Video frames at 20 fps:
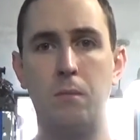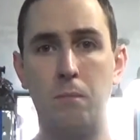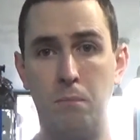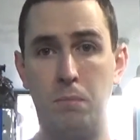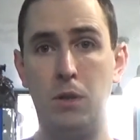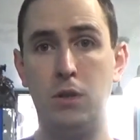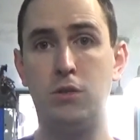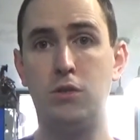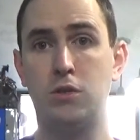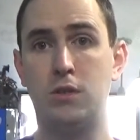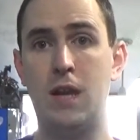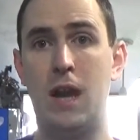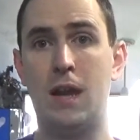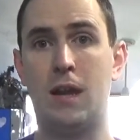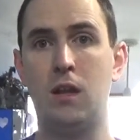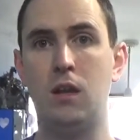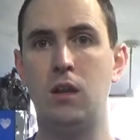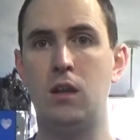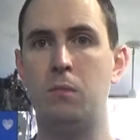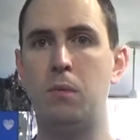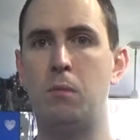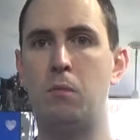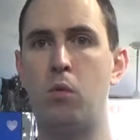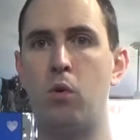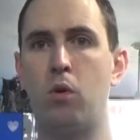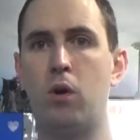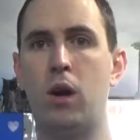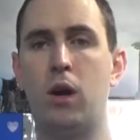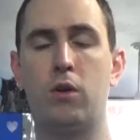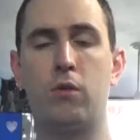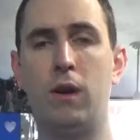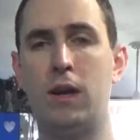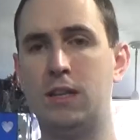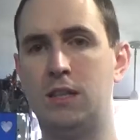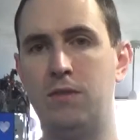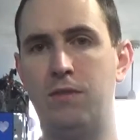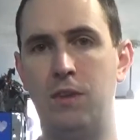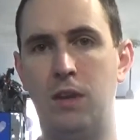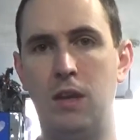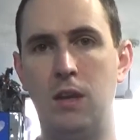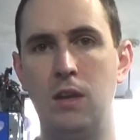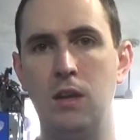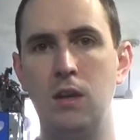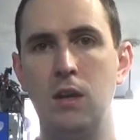build your deck a little bit more aggressively.